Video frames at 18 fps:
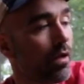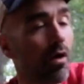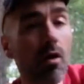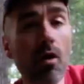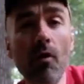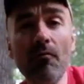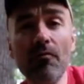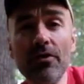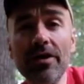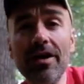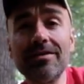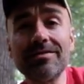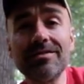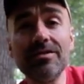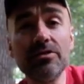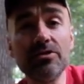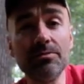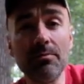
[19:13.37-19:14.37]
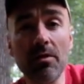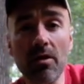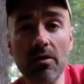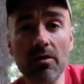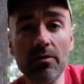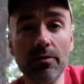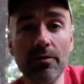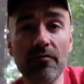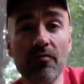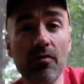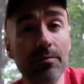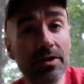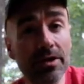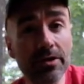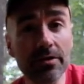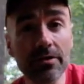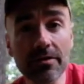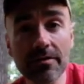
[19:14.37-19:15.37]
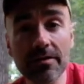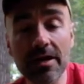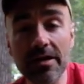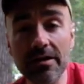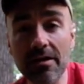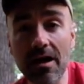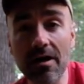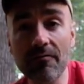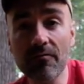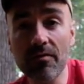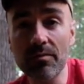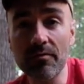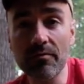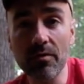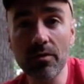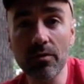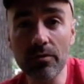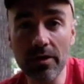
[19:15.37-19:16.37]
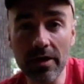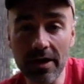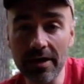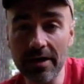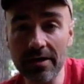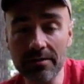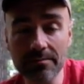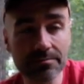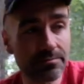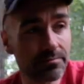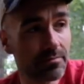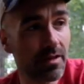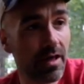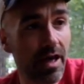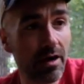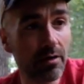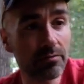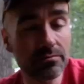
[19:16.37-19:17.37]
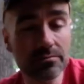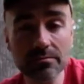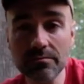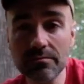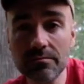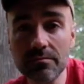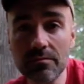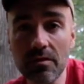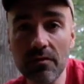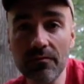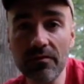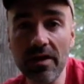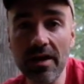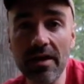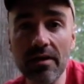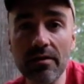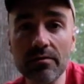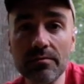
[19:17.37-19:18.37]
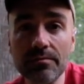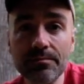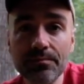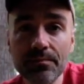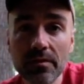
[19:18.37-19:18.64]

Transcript: Hopefully I'll see you tomorrow from here and not from the road heading out of town.